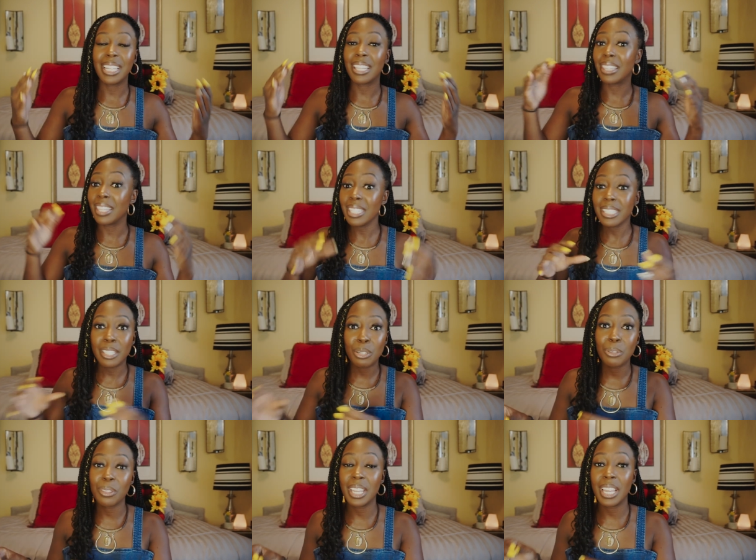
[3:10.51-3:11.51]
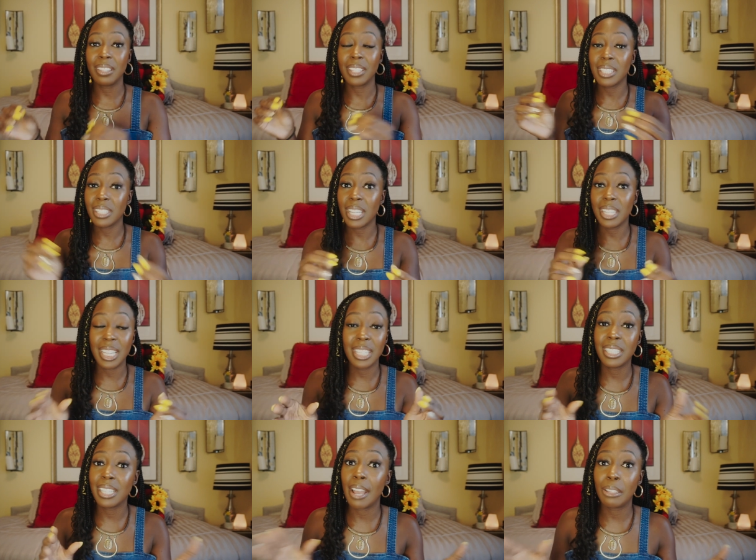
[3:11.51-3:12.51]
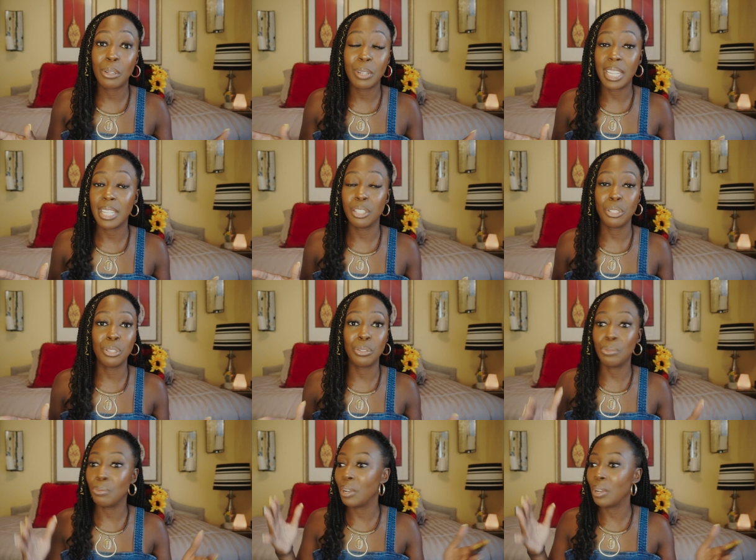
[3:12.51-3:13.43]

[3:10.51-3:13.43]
This little thing, this thing that he's downloaded into you,